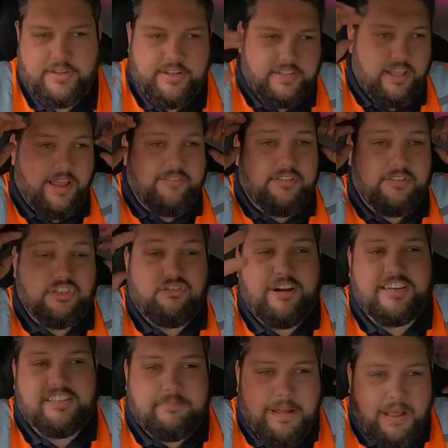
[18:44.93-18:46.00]
Don't have to
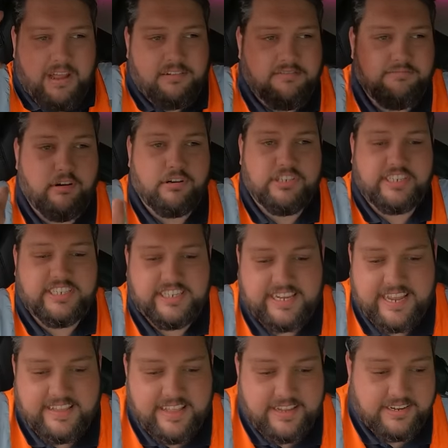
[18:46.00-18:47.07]
stress about rushing to
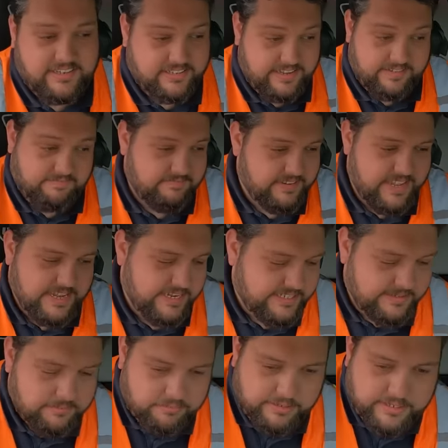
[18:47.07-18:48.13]
get there because, yeah, you
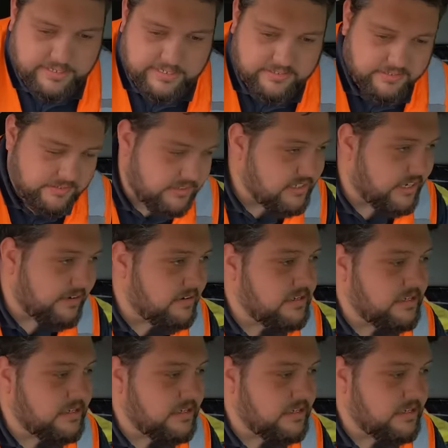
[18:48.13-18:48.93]
seem pretty decent. So